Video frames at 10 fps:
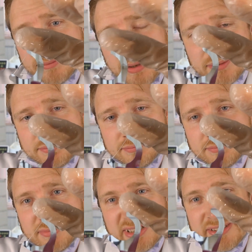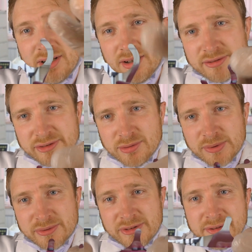well, guitars
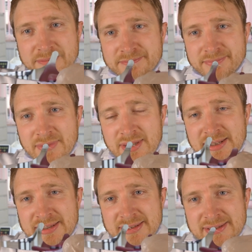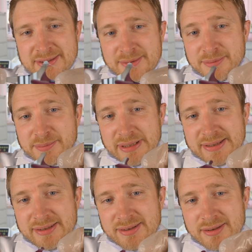almost,
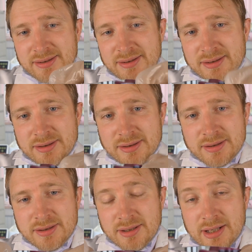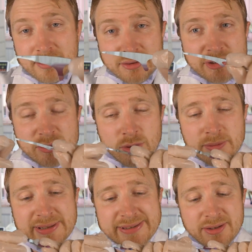but I'll use this
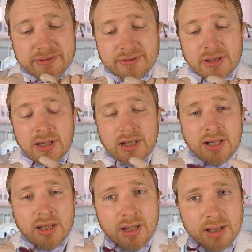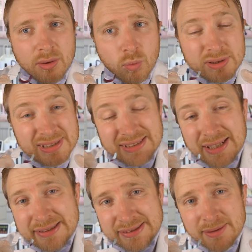one on myself. What's
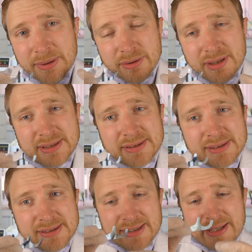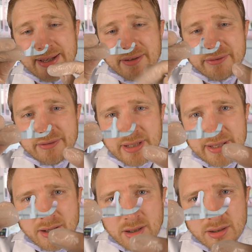nice about these is that they have
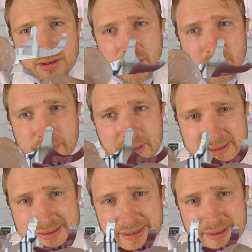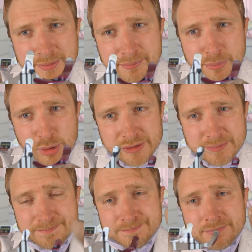a hard plastic
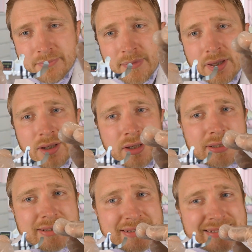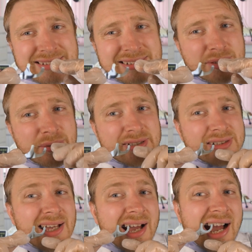bottom, and you
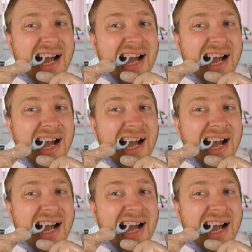can